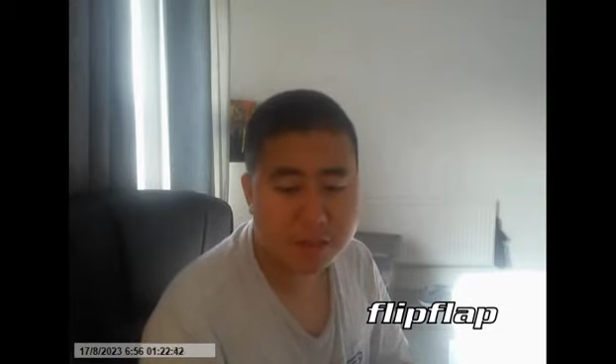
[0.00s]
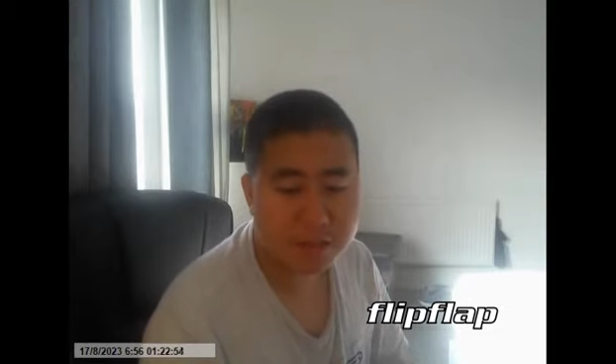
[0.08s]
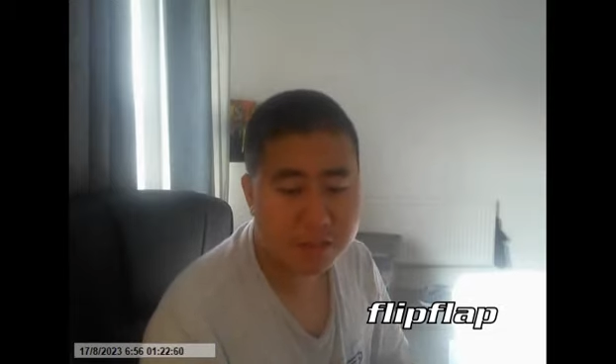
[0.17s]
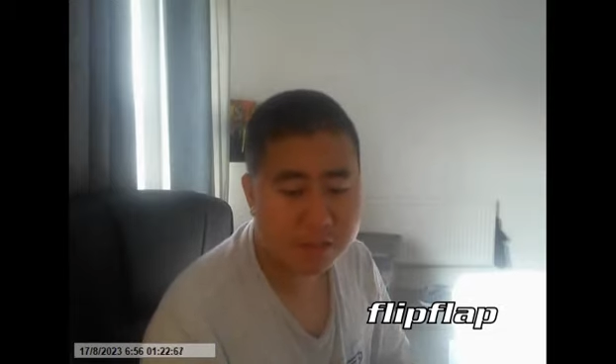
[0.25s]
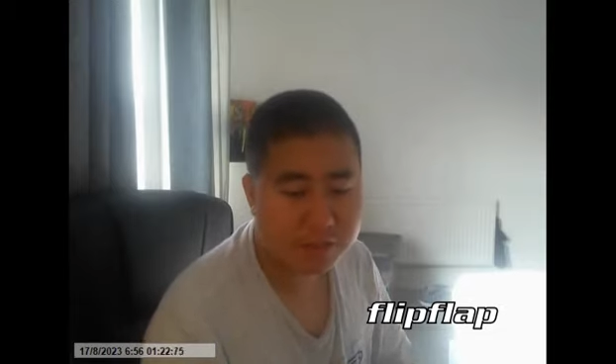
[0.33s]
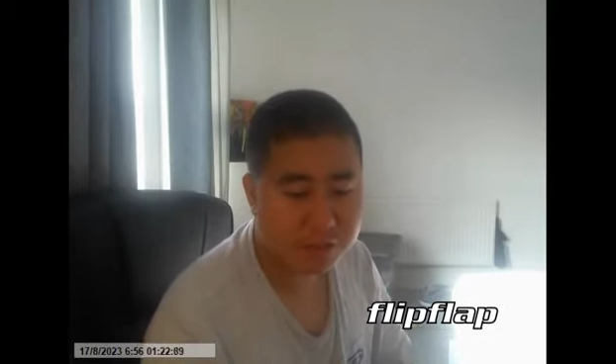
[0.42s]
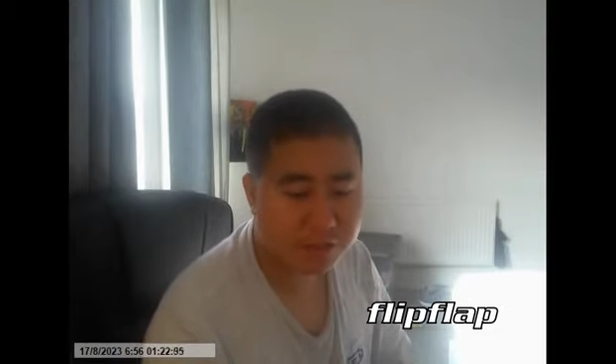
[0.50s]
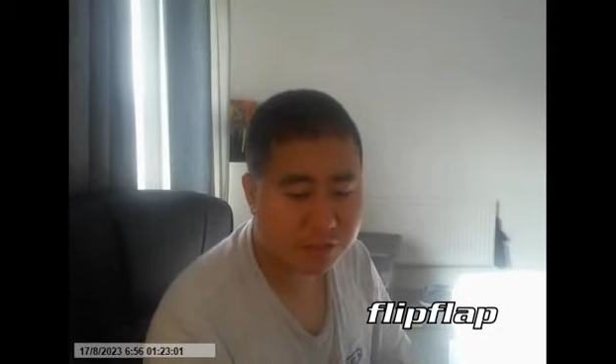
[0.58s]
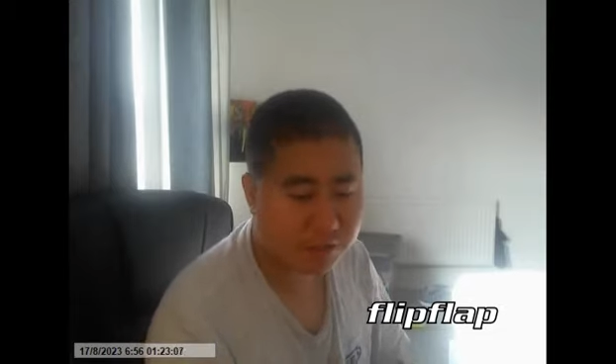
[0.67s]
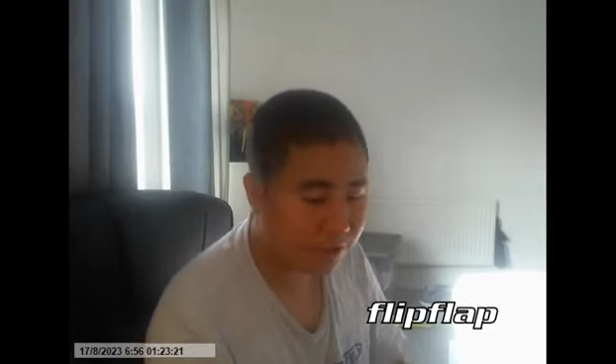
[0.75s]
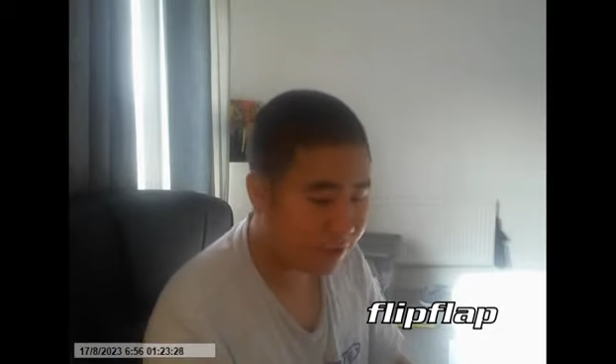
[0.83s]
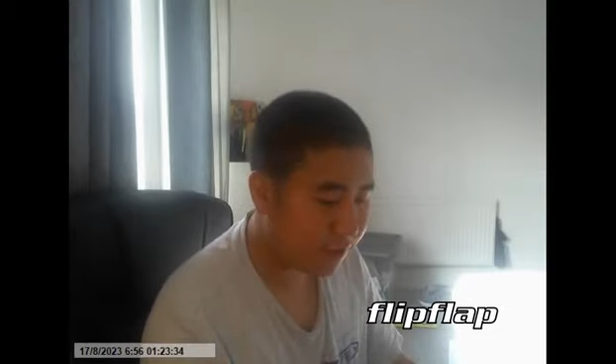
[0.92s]
actually
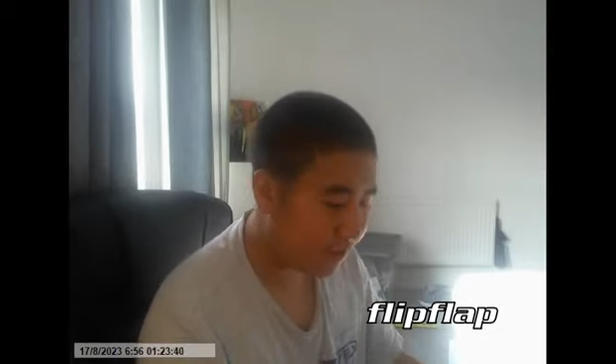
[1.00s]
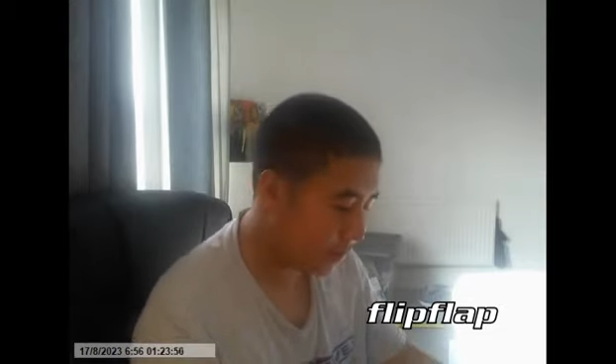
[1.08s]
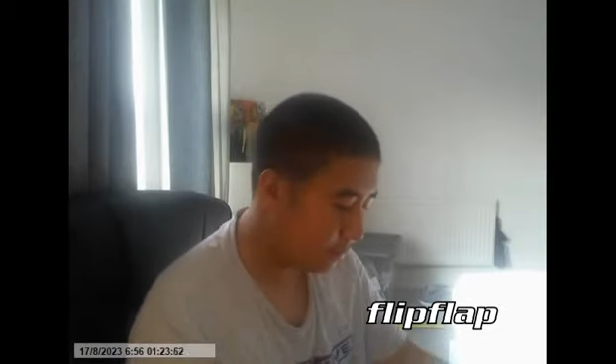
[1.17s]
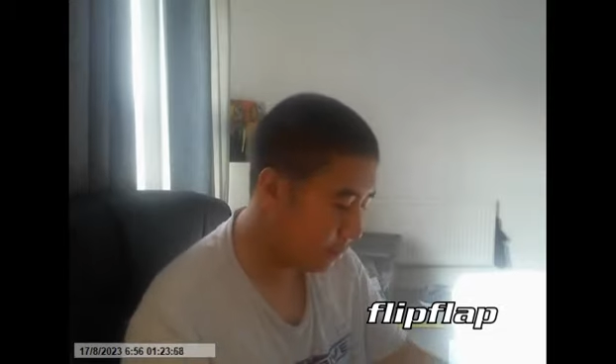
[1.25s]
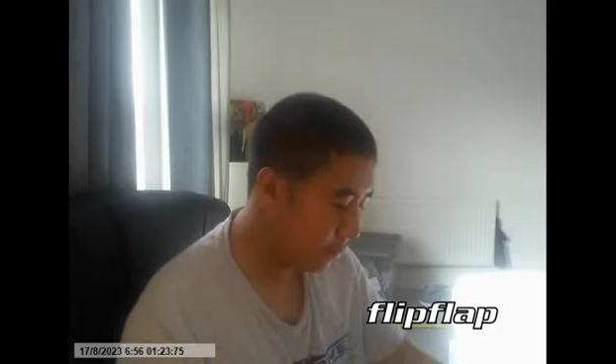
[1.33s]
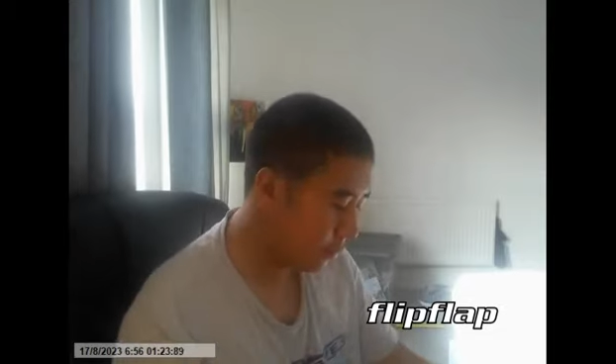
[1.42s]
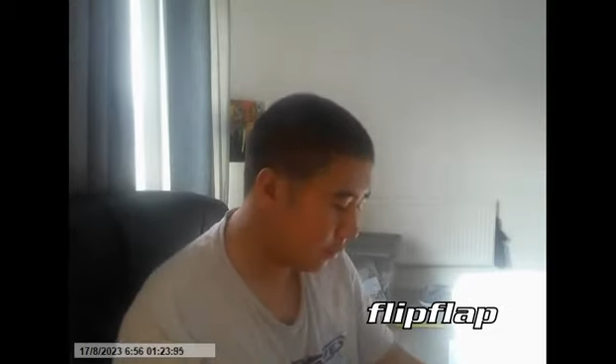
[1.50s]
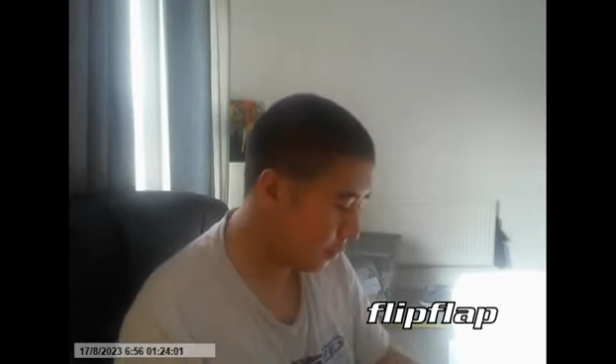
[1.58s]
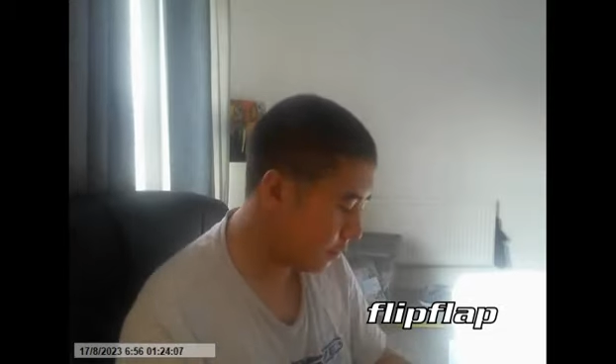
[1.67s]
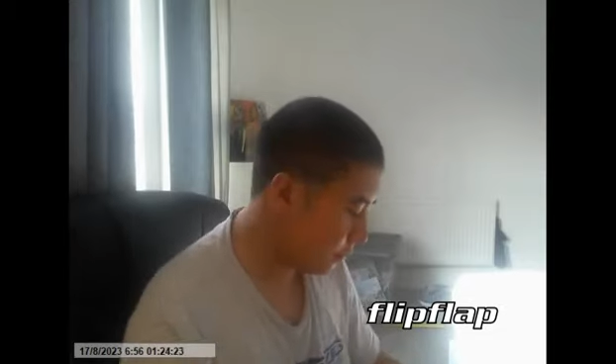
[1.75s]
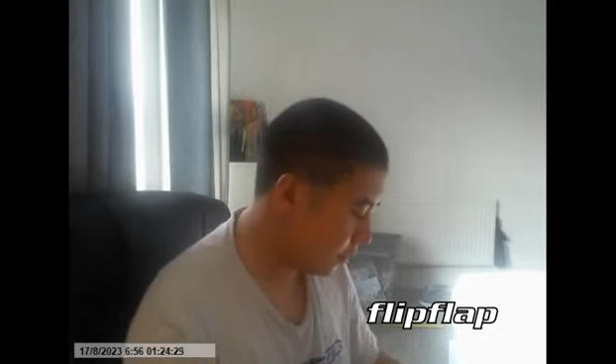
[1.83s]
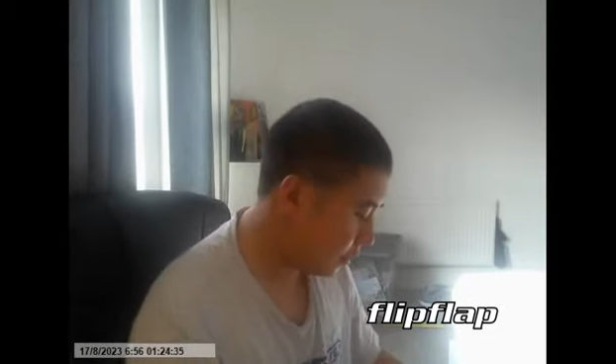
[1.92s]
just showcasing the
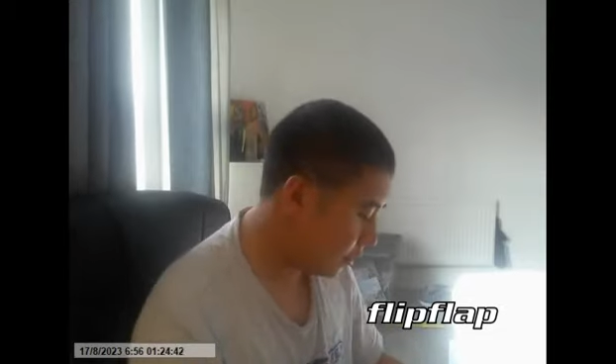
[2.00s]
birds